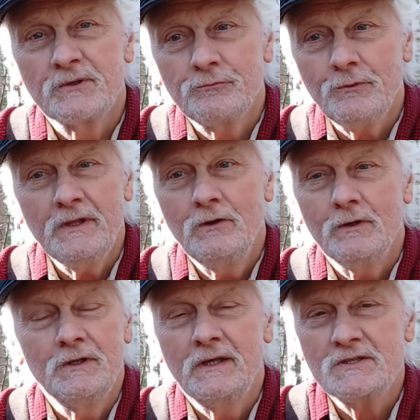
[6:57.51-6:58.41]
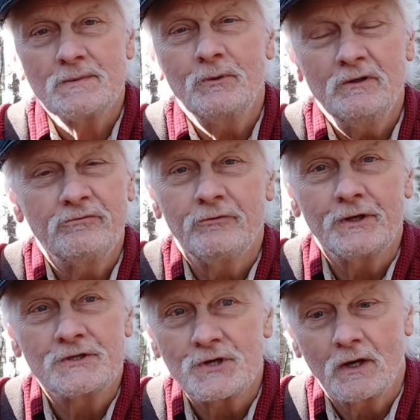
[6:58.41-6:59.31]
It's really good. You get some good
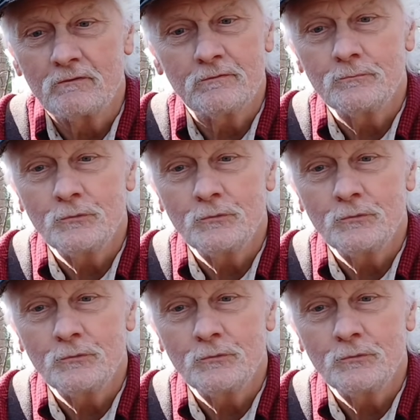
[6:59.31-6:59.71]
footage out of them.